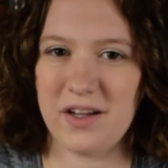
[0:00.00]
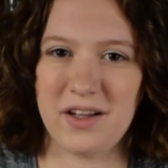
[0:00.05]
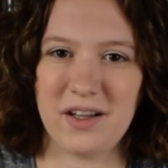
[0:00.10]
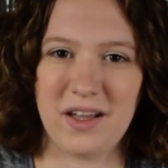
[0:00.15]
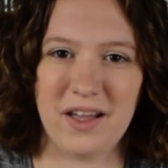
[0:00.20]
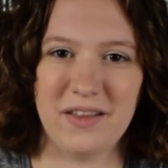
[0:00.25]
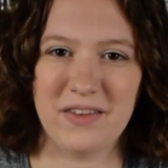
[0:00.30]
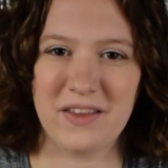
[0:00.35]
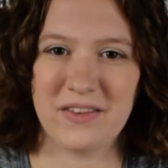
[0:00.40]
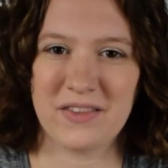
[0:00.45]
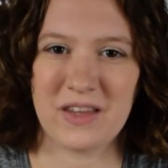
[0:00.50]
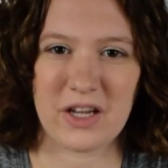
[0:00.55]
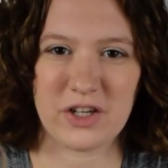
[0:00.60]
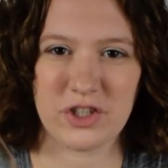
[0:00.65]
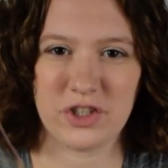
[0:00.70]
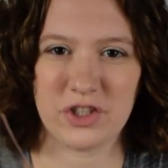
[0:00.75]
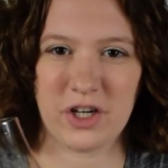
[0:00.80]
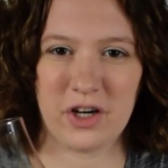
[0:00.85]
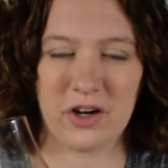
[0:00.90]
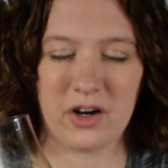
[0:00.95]
And then that
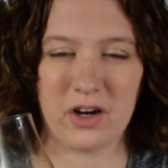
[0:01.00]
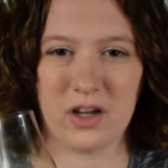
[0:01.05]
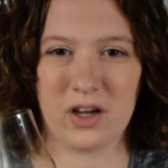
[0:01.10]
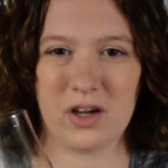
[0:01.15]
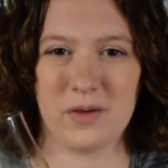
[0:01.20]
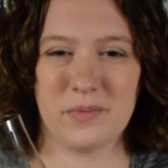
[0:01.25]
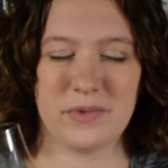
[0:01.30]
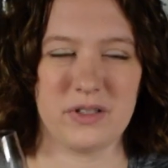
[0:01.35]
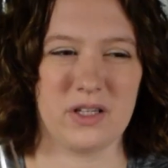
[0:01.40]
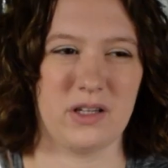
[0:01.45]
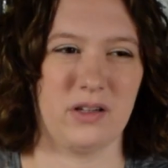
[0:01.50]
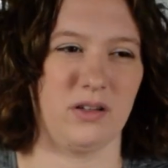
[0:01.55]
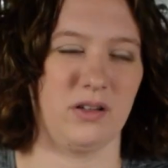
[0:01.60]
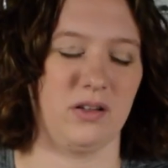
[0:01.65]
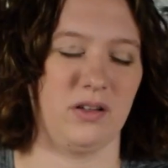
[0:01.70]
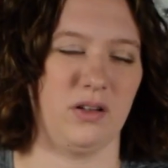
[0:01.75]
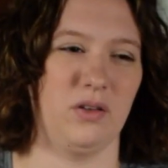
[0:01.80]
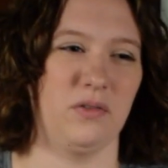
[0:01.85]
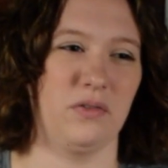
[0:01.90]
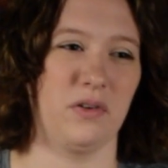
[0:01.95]
sherry comes
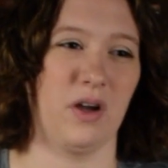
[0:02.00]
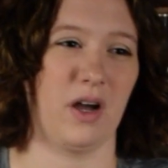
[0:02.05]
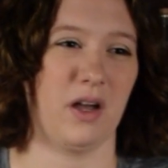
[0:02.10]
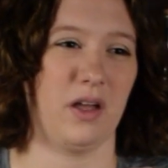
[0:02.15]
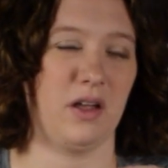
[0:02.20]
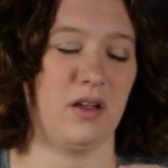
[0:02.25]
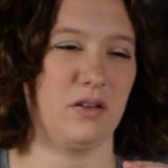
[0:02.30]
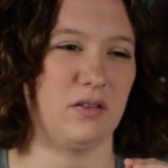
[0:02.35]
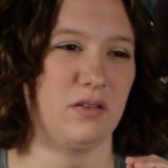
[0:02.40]
in. You've got